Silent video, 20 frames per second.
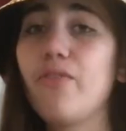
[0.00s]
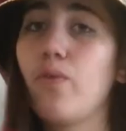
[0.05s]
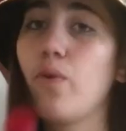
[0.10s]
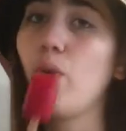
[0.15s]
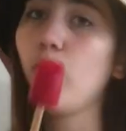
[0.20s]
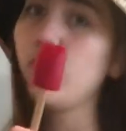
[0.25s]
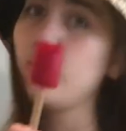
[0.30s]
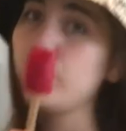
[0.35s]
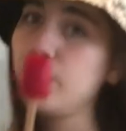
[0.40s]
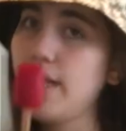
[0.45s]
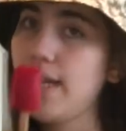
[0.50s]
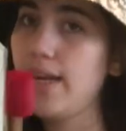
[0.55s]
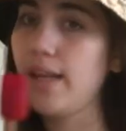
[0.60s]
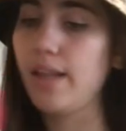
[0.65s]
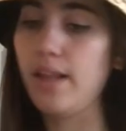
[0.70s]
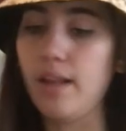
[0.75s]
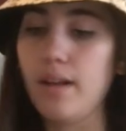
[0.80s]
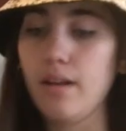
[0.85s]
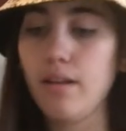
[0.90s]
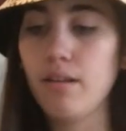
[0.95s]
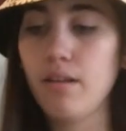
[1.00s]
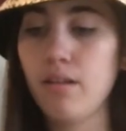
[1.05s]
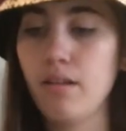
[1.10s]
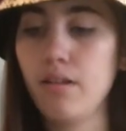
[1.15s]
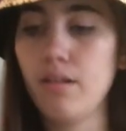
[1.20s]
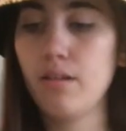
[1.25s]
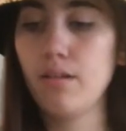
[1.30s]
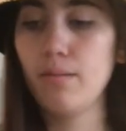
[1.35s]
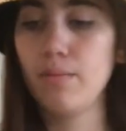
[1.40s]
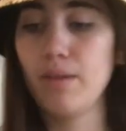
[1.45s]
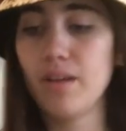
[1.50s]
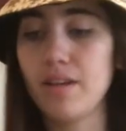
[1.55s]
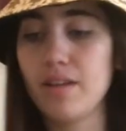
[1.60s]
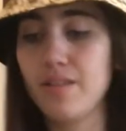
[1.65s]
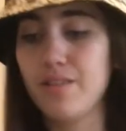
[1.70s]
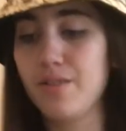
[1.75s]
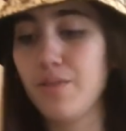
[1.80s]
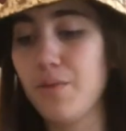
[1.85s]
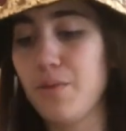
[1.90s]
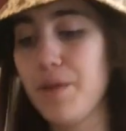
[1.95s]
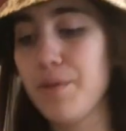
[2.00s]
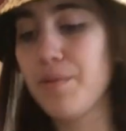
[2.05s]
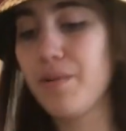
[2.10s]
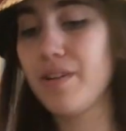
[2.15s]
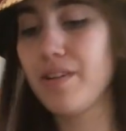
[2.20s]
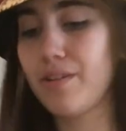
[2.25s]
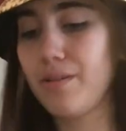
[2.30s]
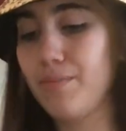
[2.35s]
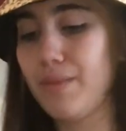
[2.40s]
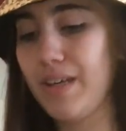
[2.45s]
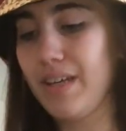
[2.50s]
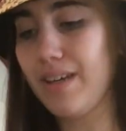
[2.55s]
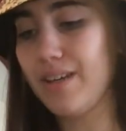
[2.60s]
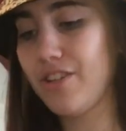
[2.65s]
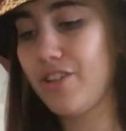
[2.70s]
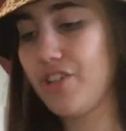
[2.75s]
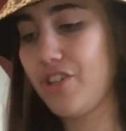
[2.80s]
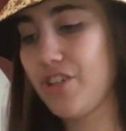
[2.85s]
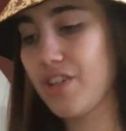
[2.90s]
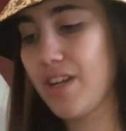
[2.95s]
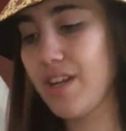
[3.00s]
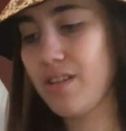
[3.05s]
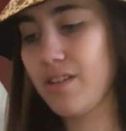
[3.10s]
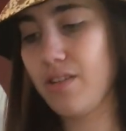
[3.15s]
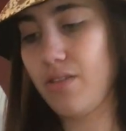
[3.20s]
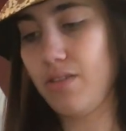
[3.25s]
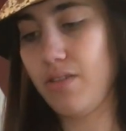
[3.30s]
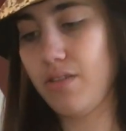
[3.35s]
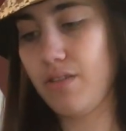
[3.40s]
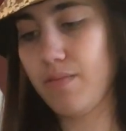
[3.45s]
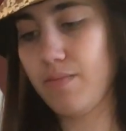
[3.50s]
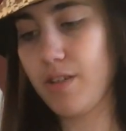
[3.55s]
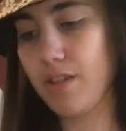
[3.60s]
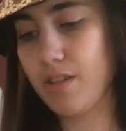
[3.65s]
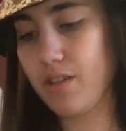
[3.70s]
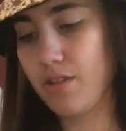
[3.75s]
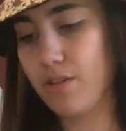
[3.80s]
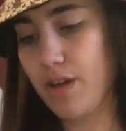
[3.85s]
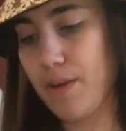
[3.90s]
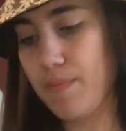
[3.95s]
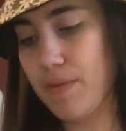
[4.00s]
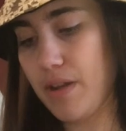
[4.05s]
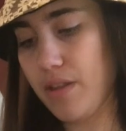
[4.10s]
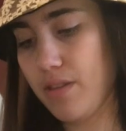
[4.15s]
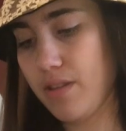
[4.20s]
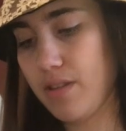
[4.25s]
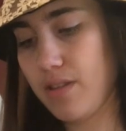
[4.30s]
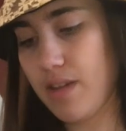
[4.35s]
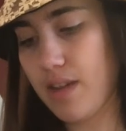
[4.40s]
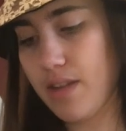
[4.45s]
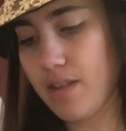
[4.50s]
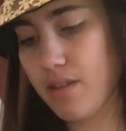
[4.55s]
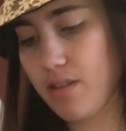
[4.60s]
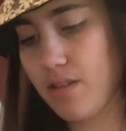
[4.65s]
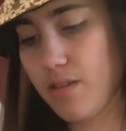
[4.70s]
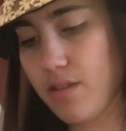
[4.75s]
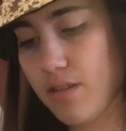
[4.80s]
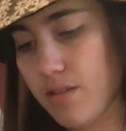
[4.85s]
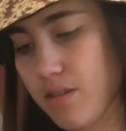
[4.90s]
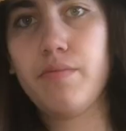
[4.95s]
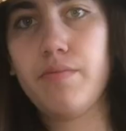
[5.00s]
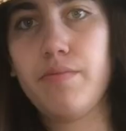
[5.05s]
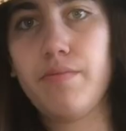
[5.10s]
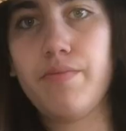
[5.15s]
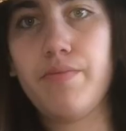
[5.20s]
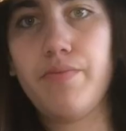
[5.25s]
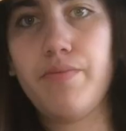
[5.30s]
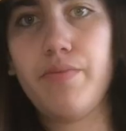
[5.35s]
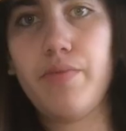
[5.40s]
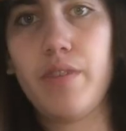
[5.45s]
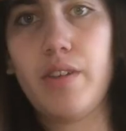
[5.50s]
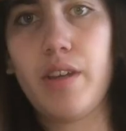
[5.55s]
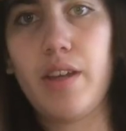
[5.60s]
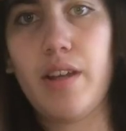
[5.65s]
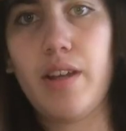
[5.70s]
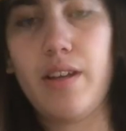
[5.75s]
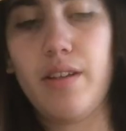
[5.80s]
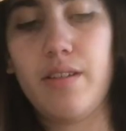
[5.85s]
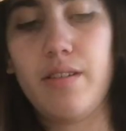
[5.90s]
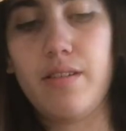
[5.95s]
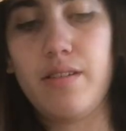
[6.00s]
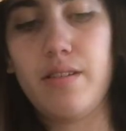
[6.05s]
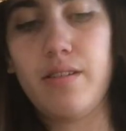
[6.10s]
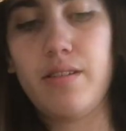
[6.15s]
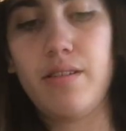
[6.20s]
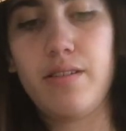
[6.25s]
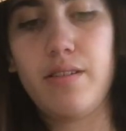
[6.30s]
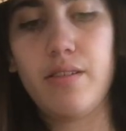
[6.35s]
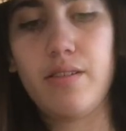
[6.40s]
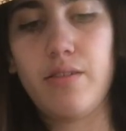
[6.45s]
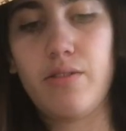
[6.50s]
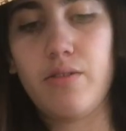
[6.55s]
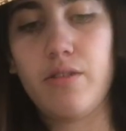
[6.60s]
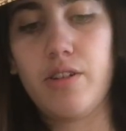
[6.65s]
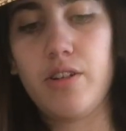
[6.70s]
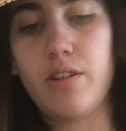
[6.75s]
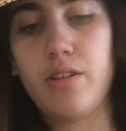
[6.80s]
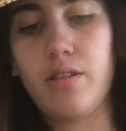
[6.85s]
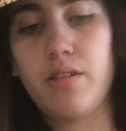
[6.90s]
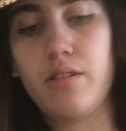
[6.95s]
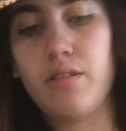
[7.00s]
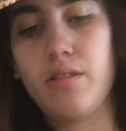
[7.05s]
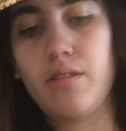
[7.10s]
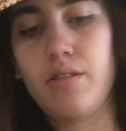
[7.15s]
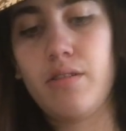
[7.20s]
fold it in because we want to be gentle. I'm gonna scrape down the sides. Look at it, isn't it gorgeous?